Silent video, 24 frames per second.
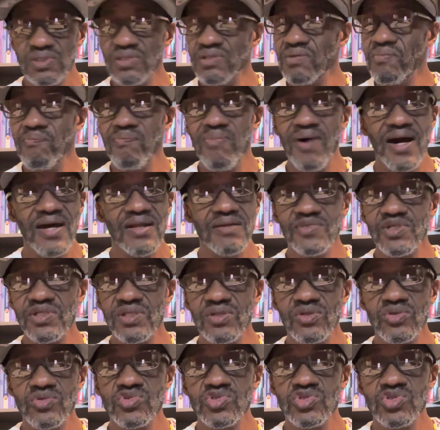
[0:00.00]
the bottom of
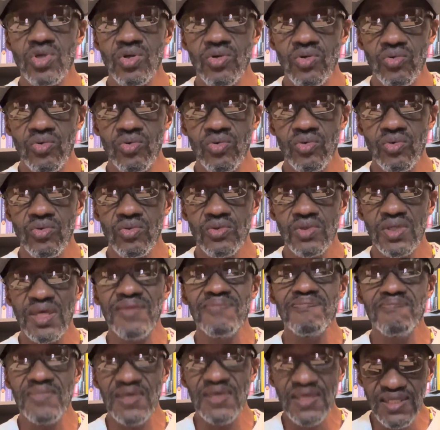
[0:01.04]
your soul.
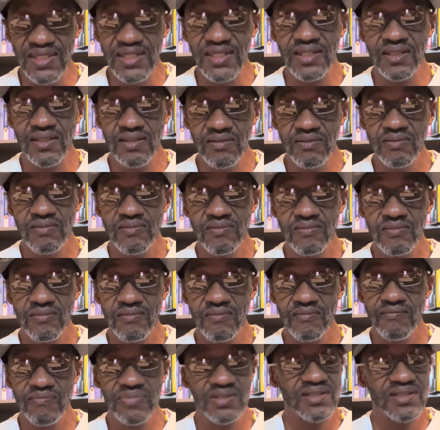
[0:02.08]
And mean it. But